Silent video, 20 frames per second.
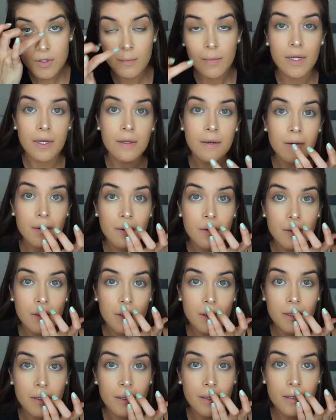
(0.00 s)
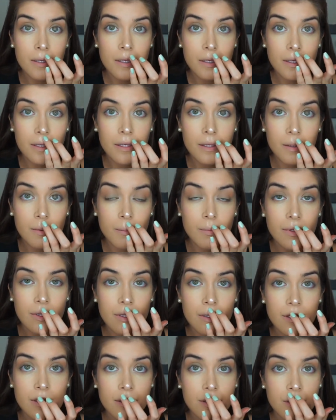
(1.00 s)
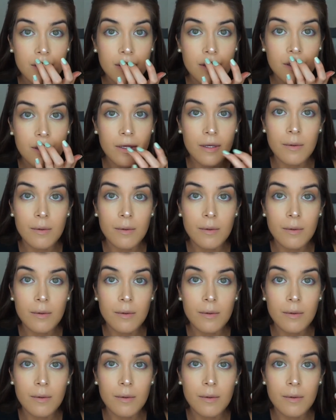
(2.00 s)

of my nose, Cupid's